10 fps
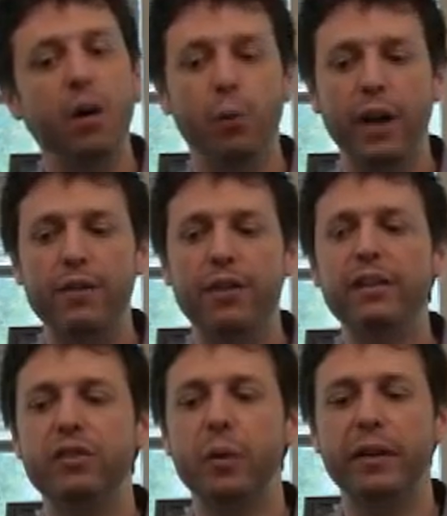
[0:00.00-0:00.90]
What I
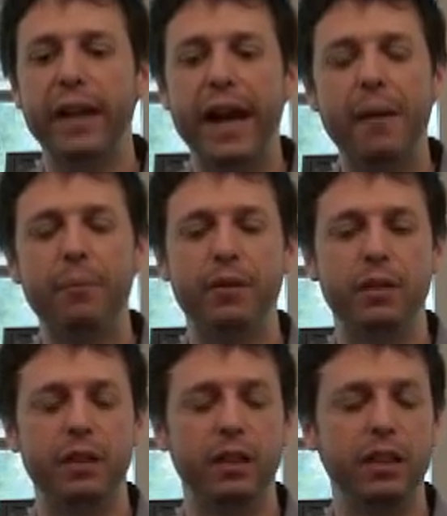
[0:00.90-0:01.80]
think is going to
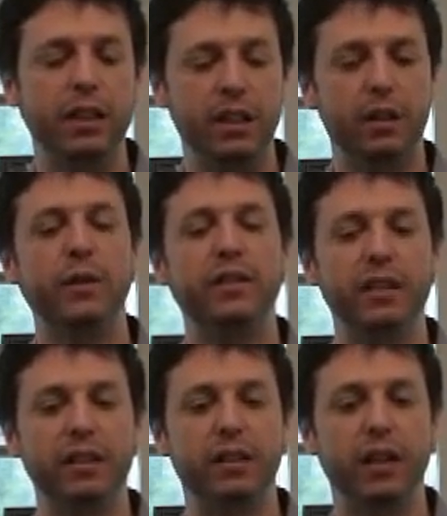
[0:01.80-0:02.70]
happen in an
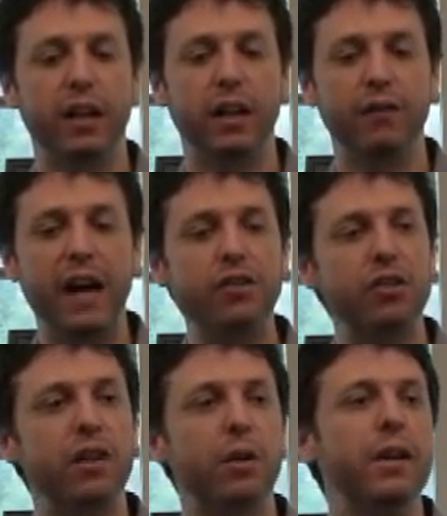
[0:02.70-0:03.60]
increasing
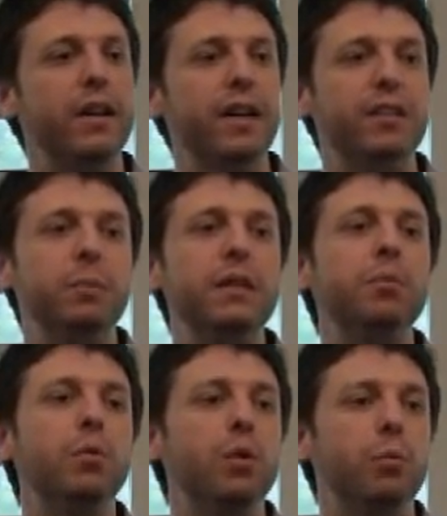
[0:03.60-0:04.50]
fashion, though, is
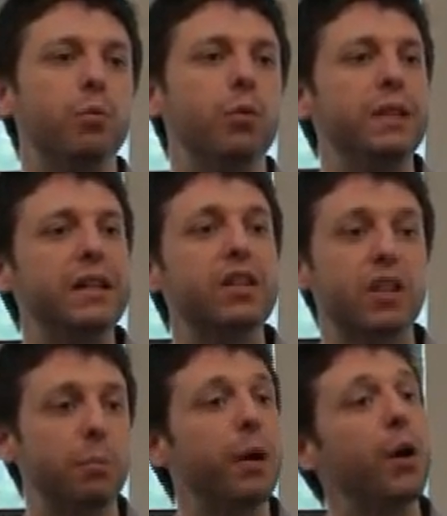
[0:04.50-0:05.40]
people will begin to
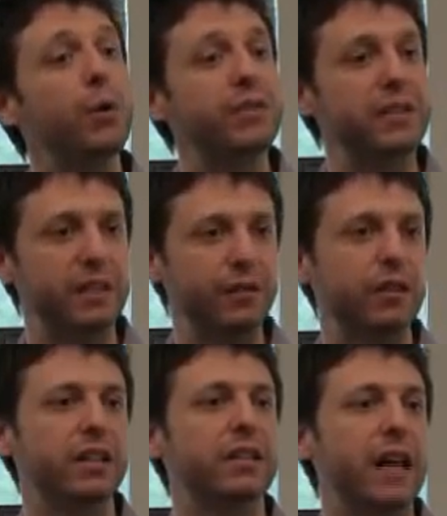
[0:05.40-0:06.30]
compose these
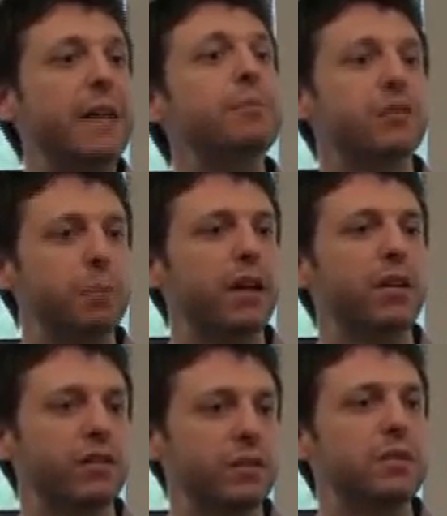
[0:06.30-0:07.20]
different types of
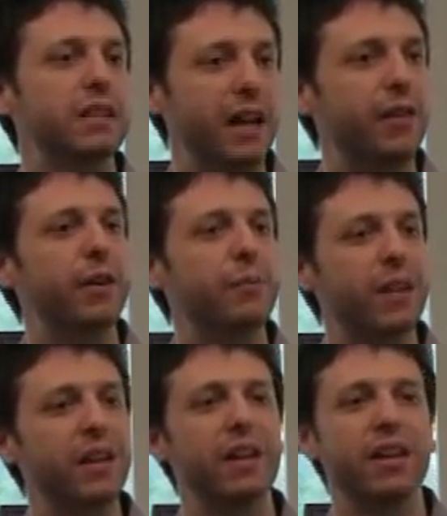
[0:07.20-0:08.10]
parallelism together.
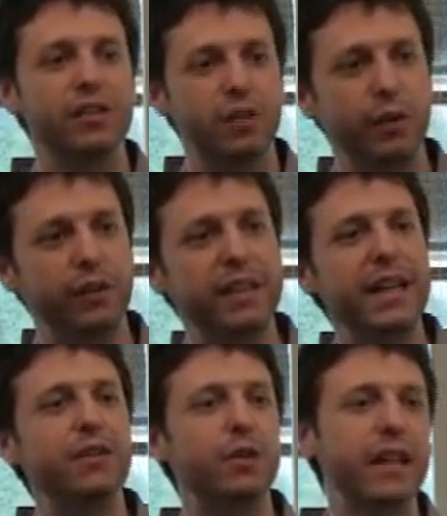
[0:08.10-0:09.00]
So they'll
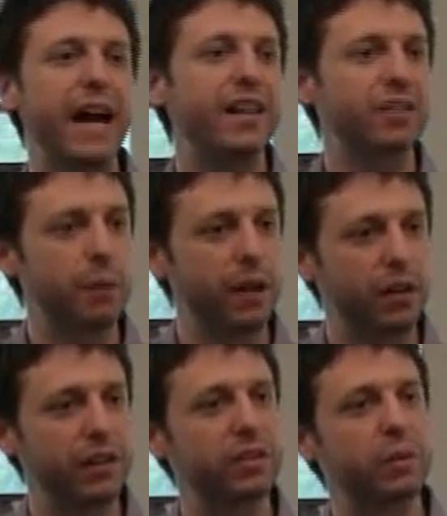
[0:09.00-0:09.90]
take their task
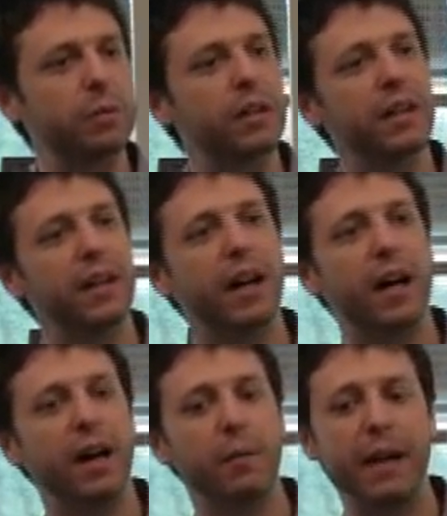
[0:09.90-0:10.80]
parallelism
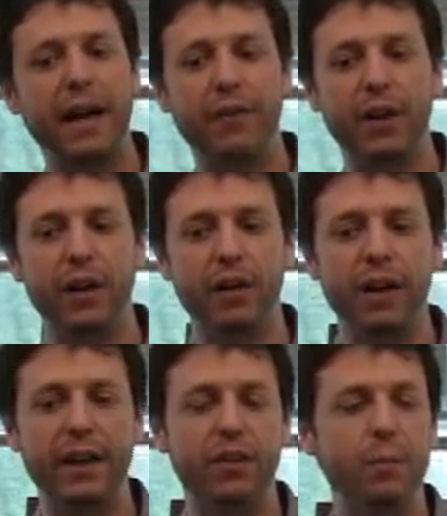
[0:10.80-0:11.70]
and
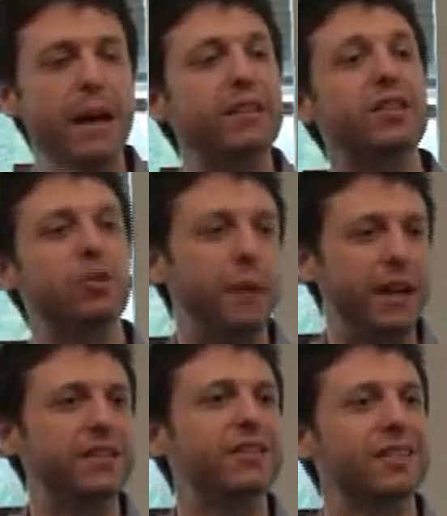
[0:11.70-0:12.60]
their
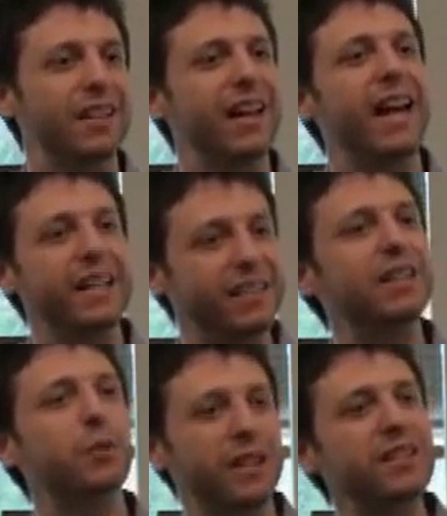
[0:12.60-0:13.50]
message-based
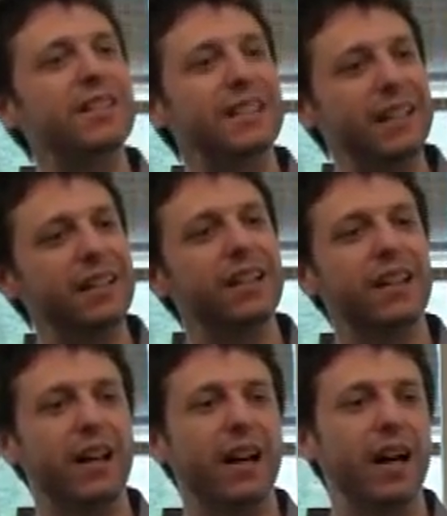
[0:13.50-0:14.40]
asynchronicity,
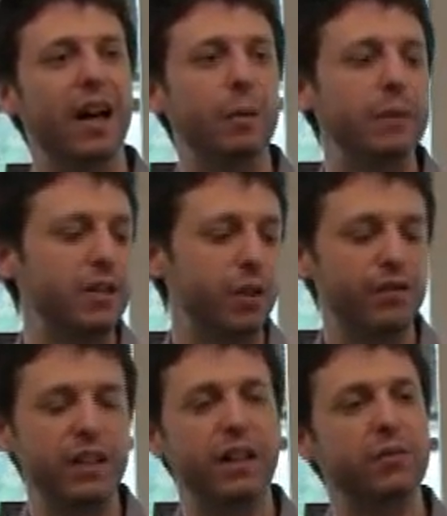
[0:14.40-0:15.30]
either
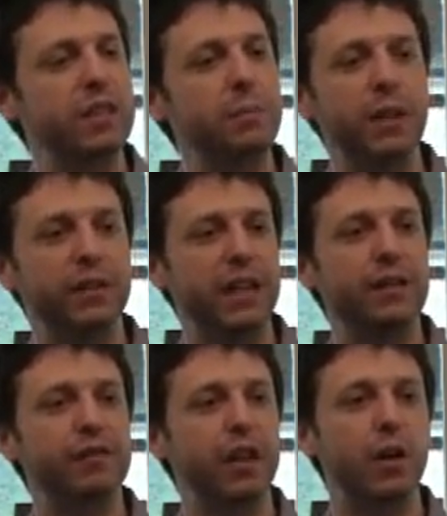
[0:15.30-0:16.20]
via TPL
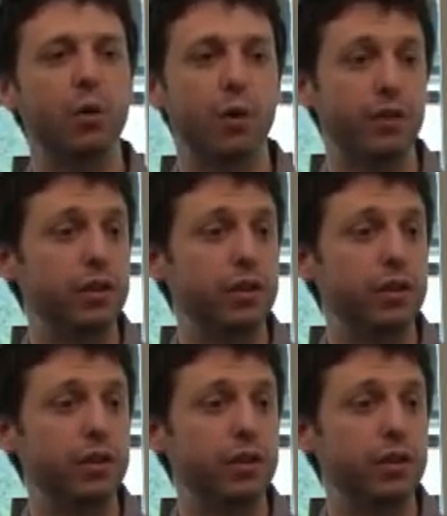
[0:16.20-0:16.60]
Dataflow or the